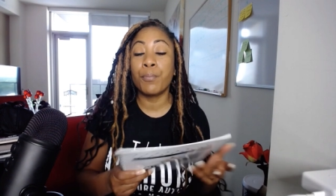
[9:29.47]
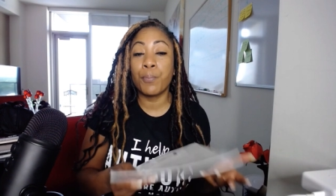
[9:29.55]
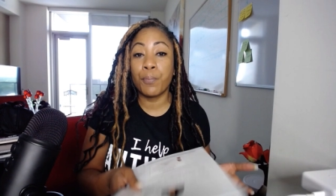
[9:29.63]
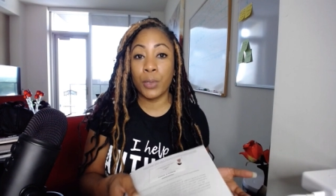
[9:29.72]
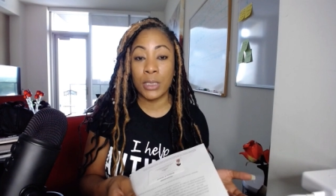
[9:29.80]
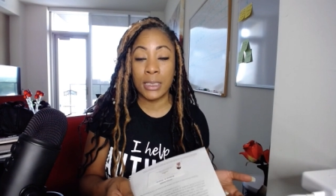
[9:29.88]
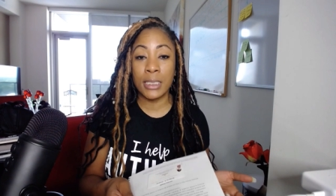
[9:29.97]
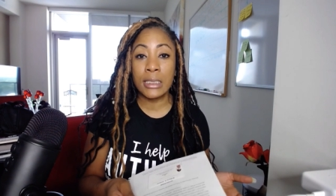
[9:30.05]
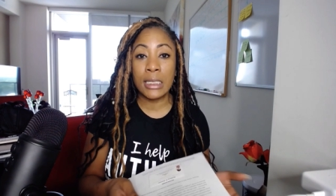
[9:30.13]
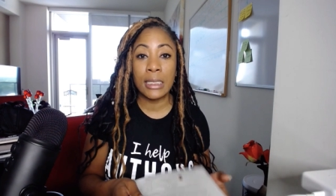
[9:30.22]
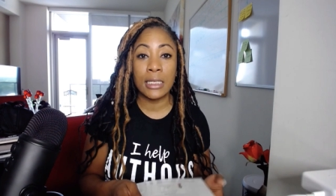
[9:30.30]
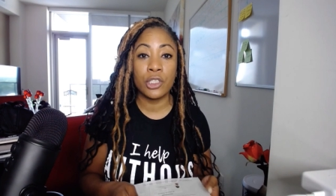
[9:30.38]

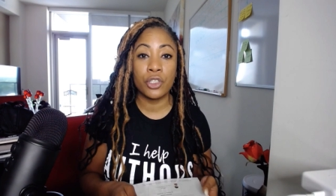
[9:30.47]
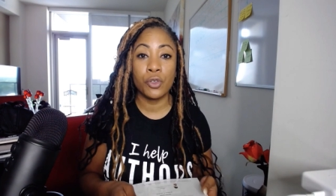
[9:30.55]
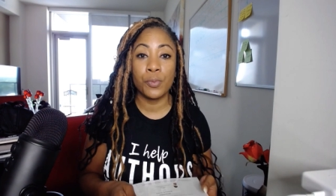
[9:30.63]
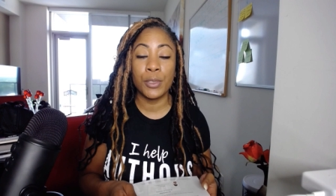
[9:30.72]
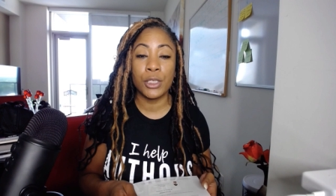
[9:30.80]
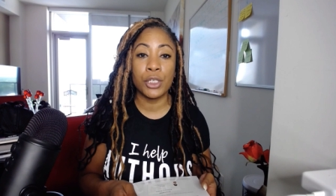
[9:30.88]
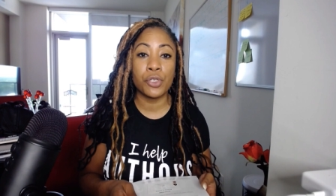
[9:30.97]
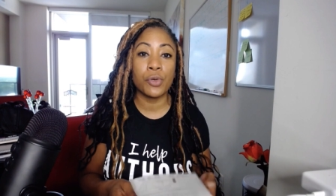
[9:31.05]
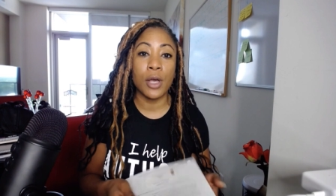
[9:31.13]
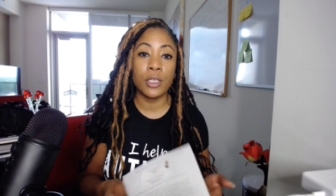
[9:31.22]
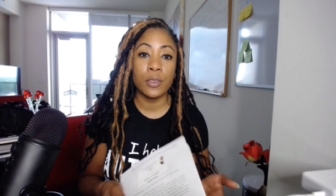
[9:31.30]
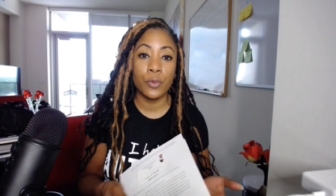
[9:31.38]
presenting this to
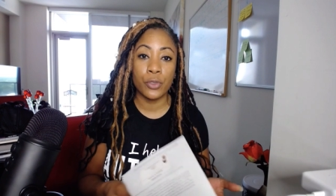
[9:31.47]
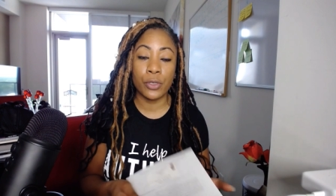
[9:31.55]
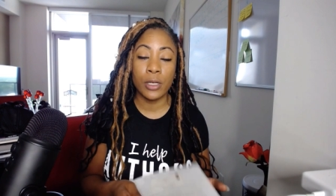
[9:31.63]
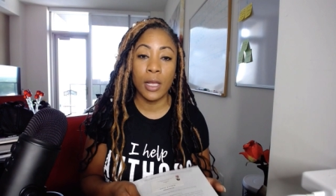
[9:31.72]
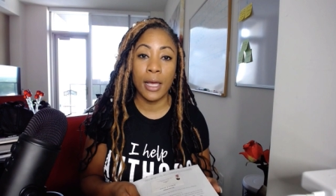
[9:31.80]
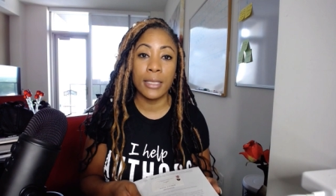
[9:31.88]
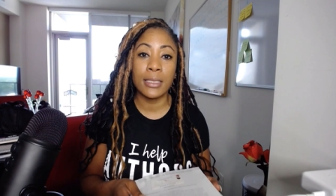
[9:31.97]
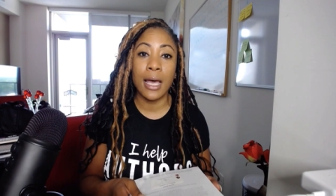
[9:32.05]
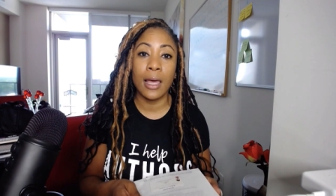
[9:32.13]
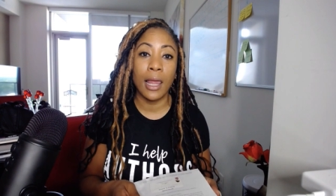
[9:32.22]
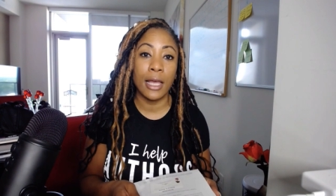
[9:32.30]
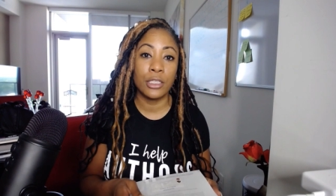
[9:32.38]
potential customers or clients,
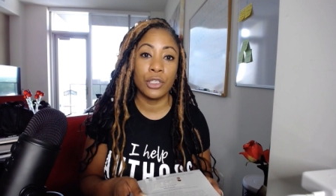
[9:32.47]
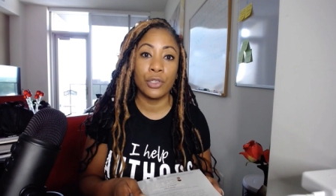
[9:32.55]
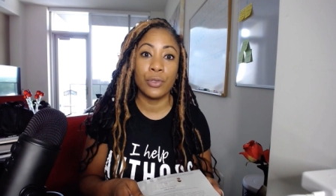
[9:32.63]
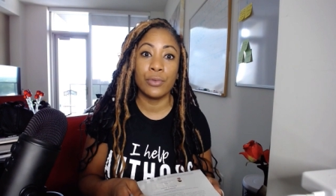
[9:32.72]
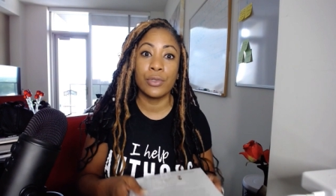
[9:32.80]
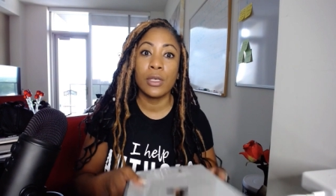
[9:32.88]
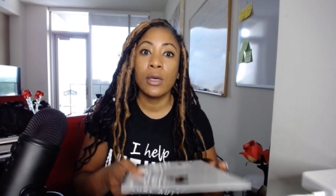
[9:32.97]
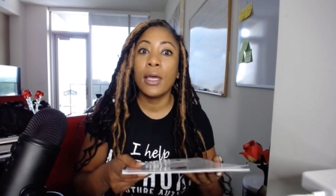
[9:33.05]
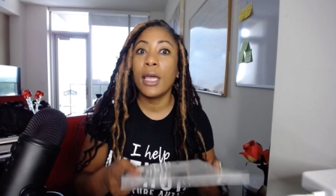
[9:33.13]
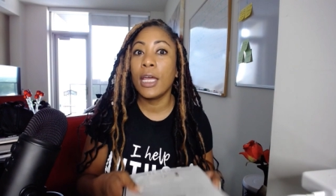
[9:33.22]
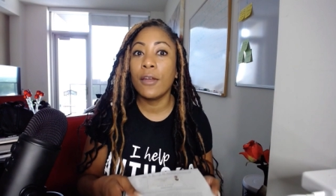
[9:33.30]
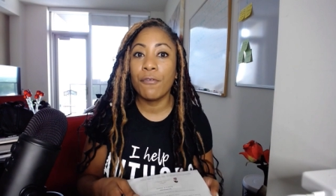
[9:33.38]
I like to use
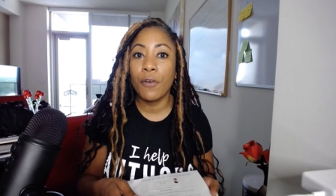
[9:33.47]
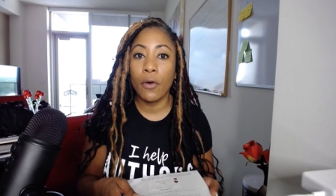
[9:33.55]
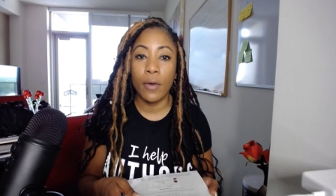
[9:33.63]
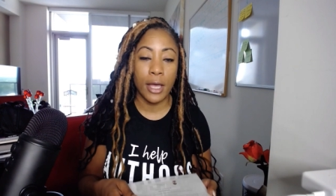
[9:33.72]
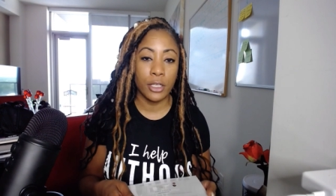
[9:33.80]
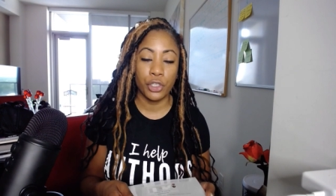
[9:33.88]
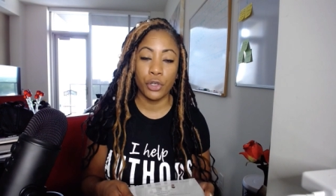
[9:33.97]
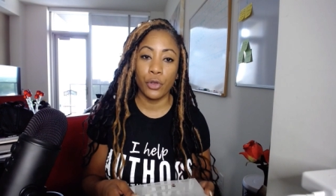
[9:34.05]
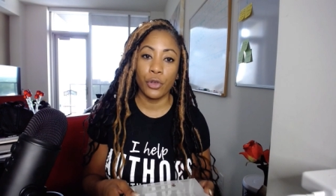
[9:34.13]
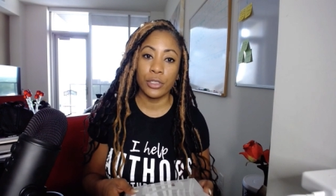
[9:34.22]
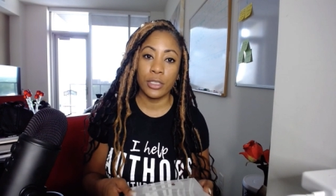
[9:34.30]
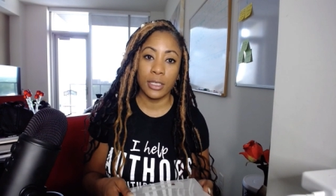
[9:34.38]
info at show
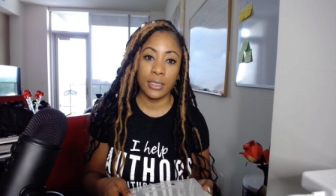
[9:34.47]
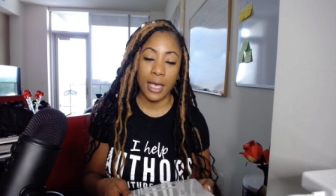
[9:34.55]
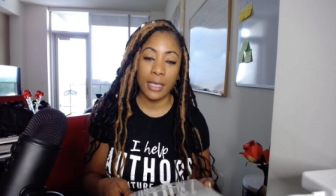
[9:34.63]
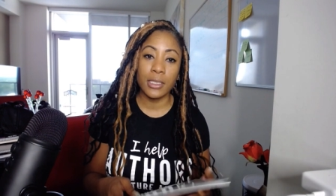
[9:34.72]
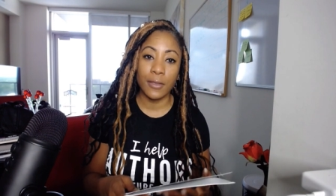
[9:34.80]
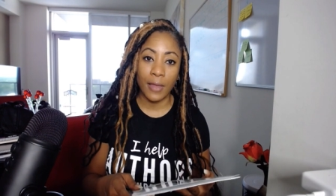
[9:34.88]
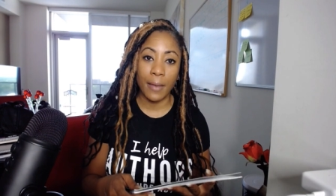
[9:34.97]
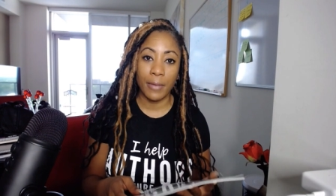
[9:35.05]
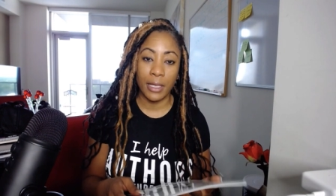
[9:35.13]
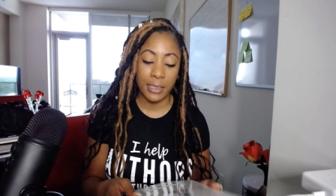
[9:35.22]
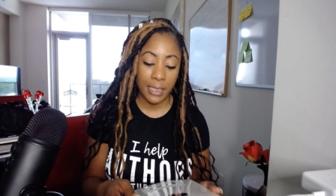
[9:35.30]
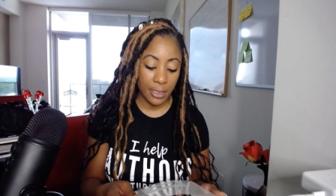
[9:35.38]
your success, if that
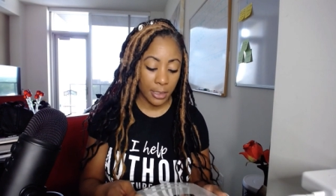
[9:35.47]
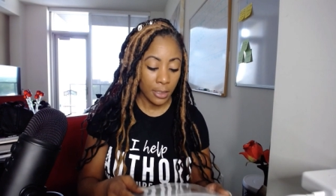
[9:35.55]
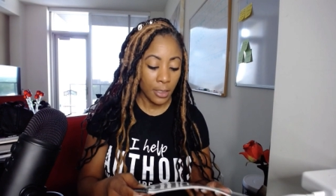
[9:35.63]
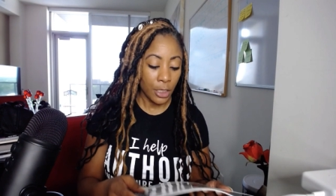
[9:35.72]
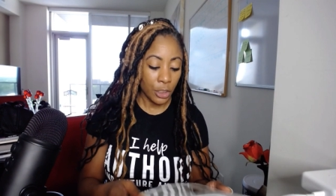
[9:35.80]
makes sense.